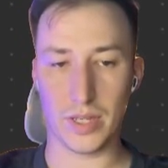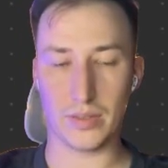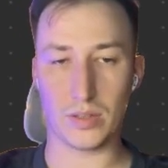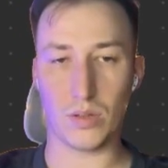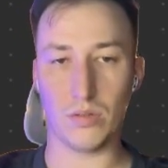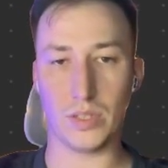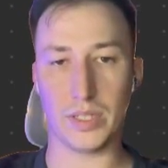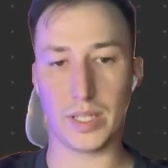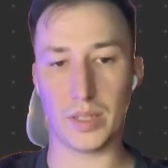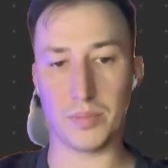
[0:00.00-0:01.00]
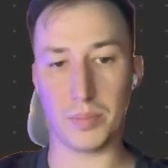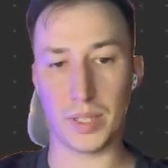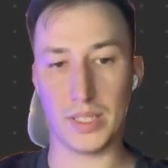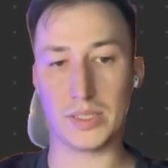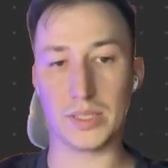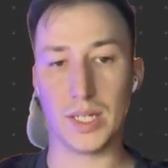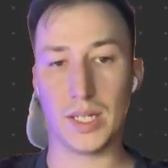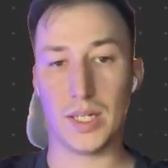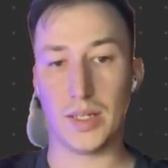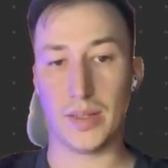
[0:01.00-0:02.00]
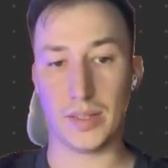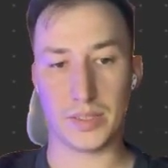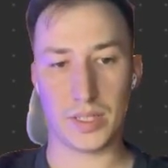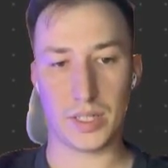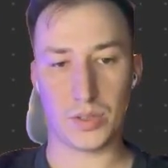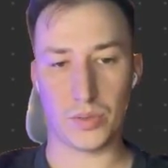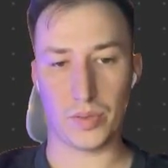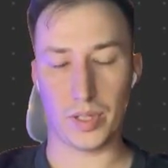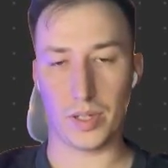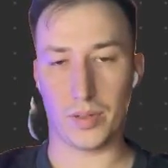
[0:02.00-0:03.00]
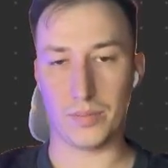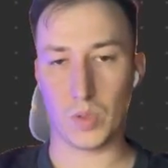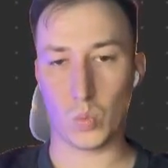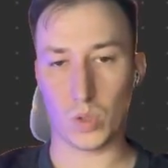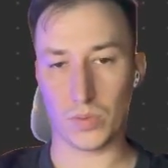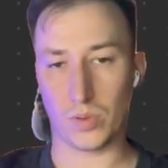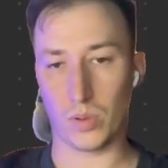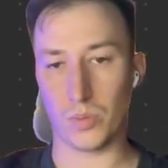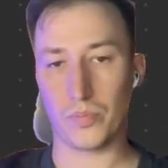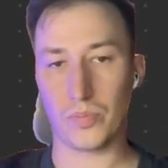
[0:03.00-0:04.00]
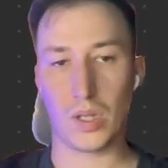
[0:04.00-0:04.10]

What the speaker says: that only can be placed in the start of the workflow.